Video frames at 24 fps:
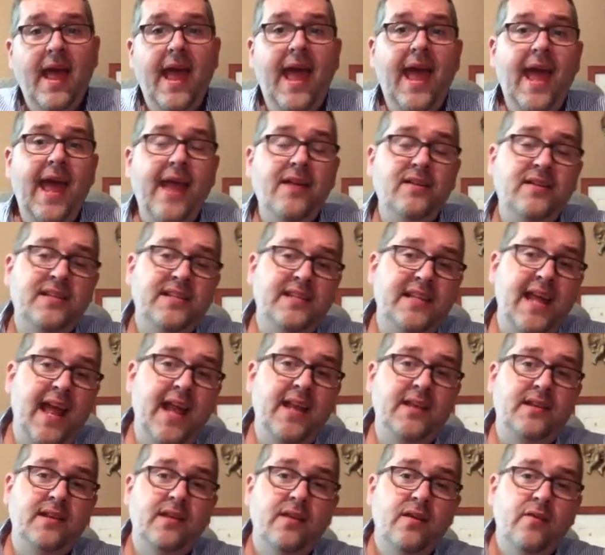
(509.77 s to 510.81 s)
and
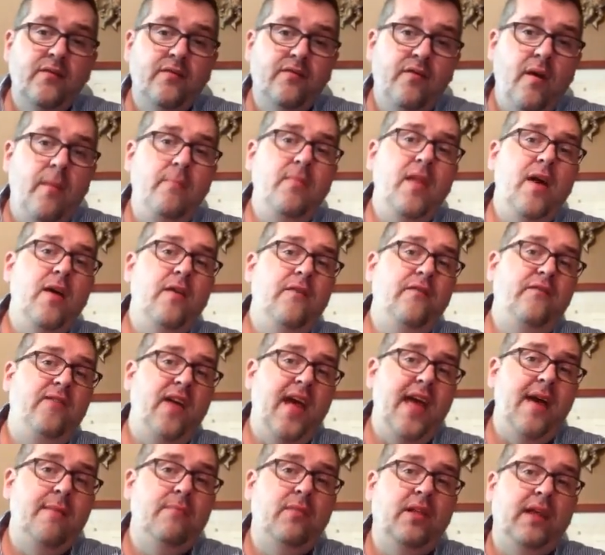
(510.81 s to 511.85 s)
sent from their
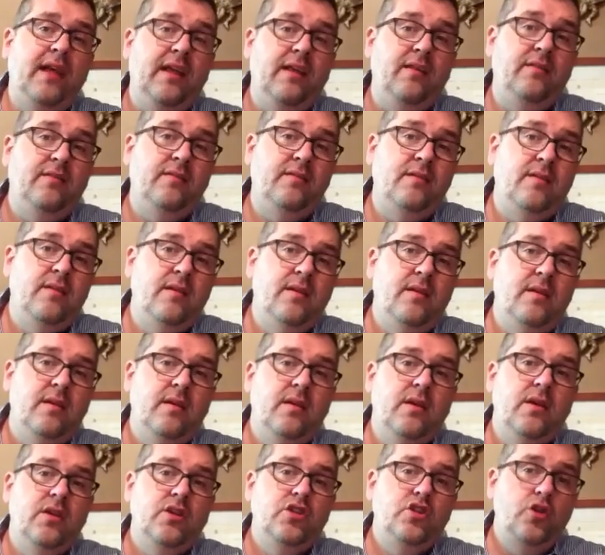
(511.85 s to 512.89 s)
families
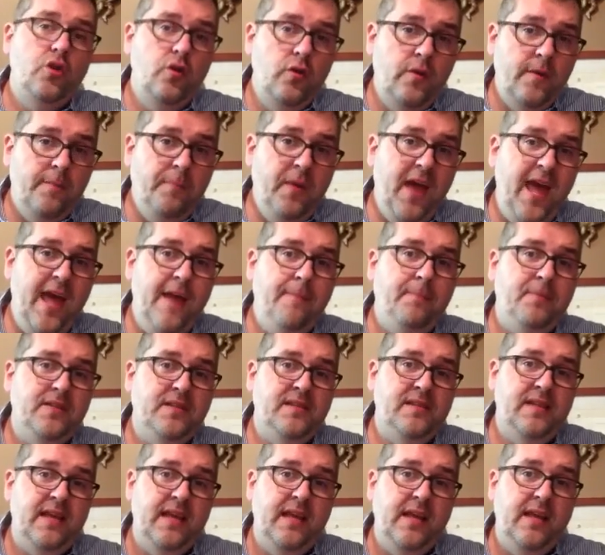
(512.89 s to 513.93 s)
to the
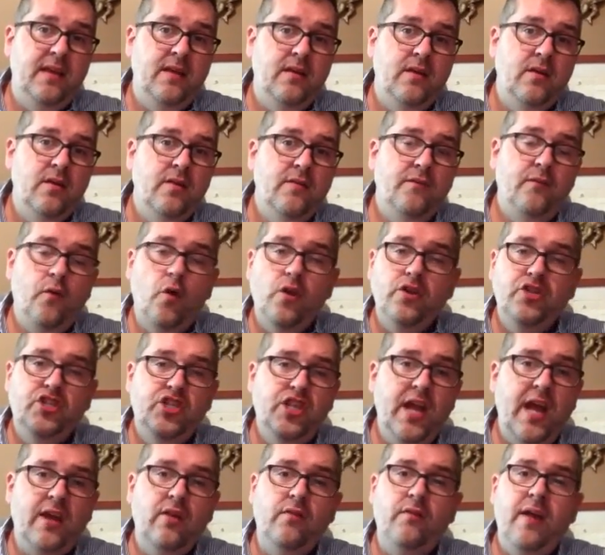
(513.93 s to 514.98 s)
papacy for
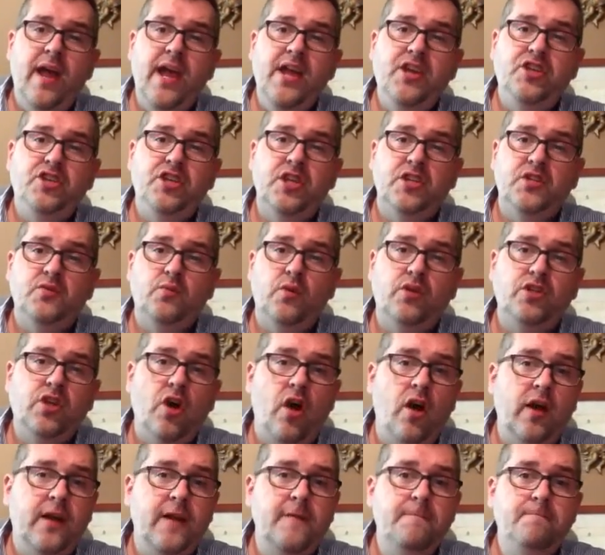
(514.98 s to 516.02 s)
generations. We're
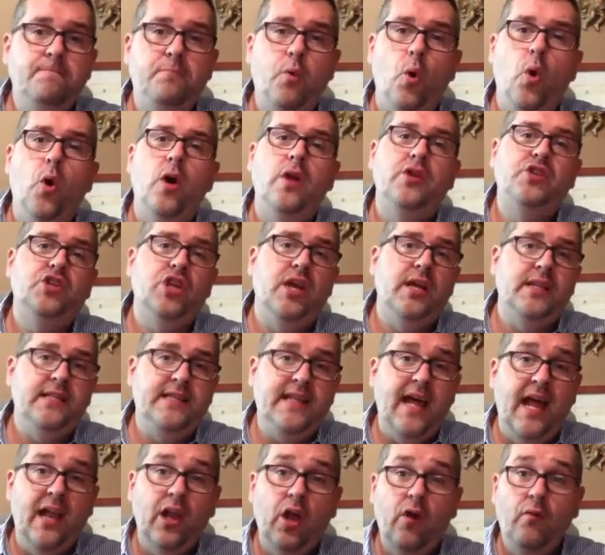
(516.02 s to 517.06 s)
talking Borgia,
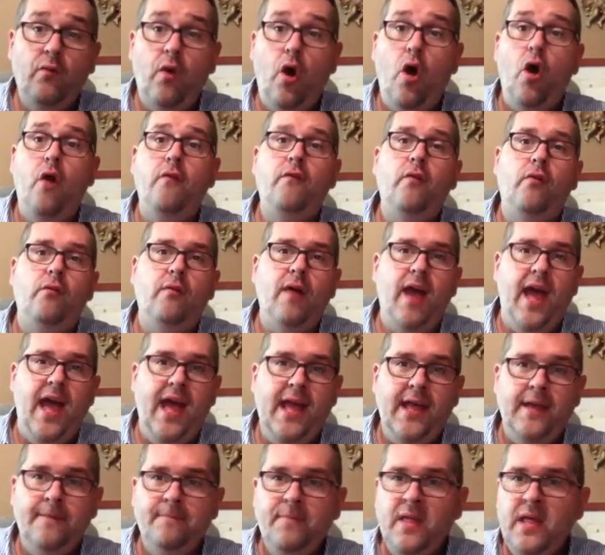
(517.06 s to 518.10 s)
Della
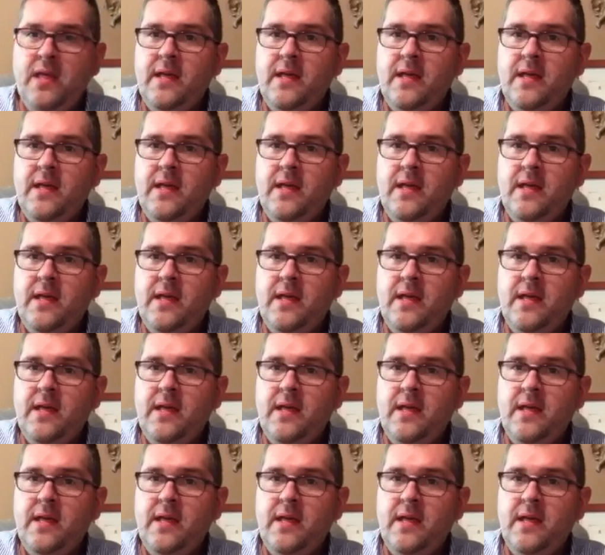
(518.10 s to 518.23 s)
Rovere,